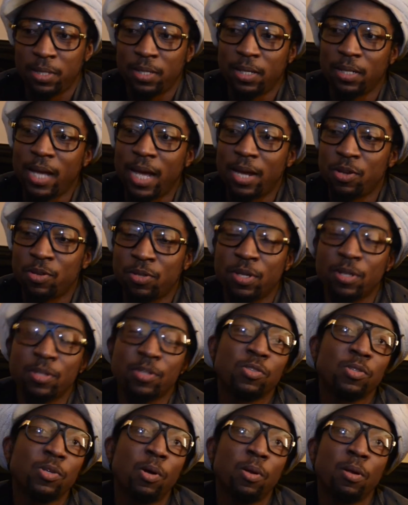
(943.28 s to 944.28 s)
But tonight you're seeing the
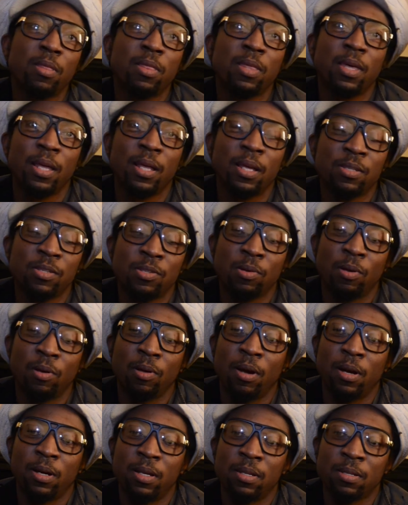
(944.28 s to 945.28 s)
solo thing as a solo
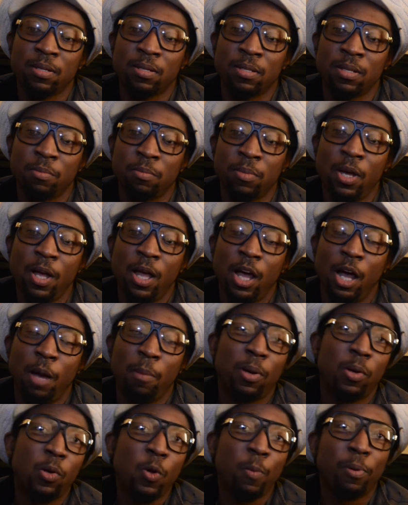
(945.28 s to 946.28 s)
artist, because
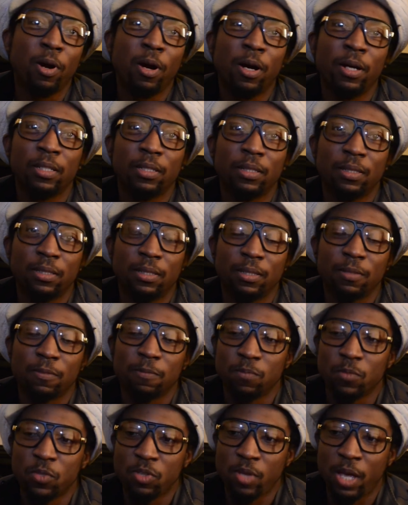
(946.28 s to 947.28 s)
I'm a loop artist.
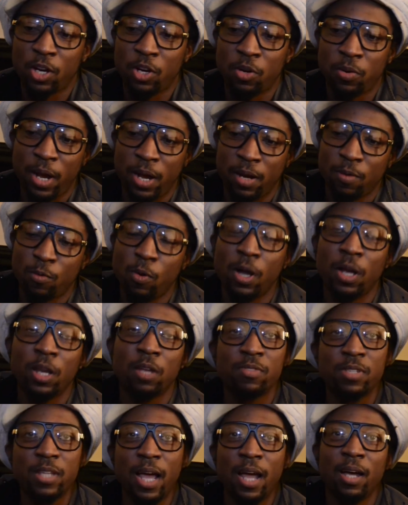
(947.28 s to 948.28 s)
So I create a wall
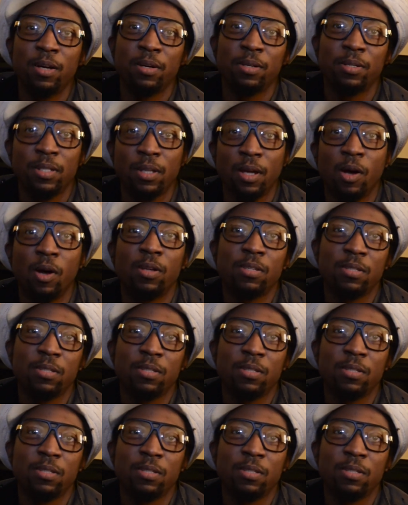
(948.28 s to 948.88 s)
of sound on